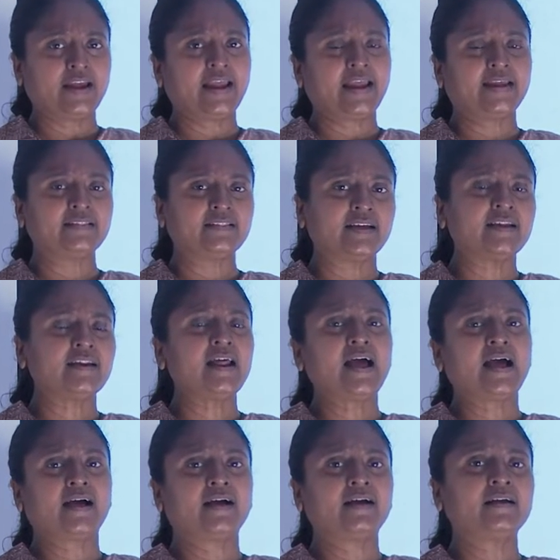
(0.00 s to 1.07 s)
either
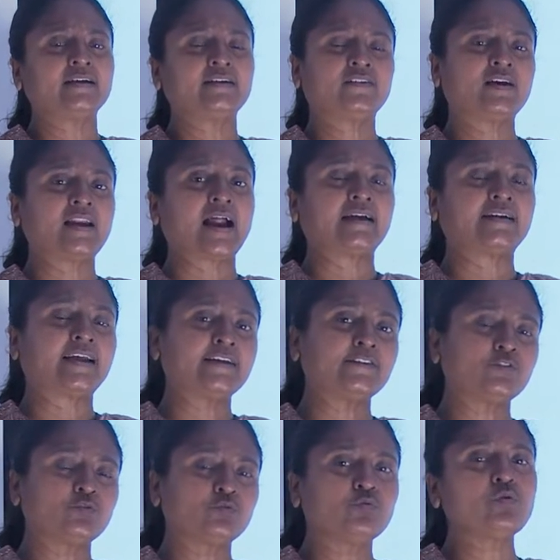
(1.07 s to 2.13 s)
uh, it will
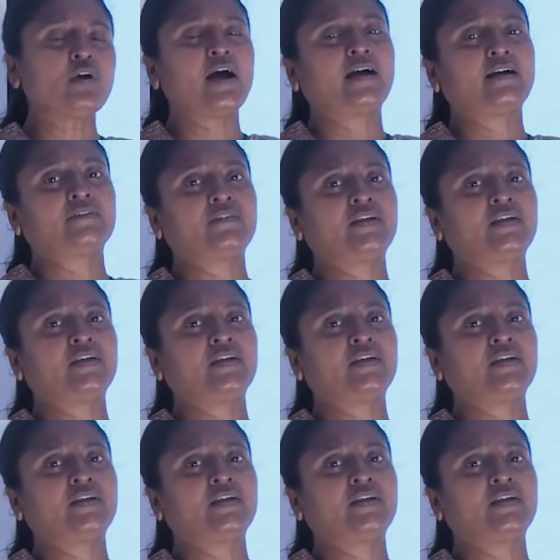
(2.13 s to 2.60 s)
attach to a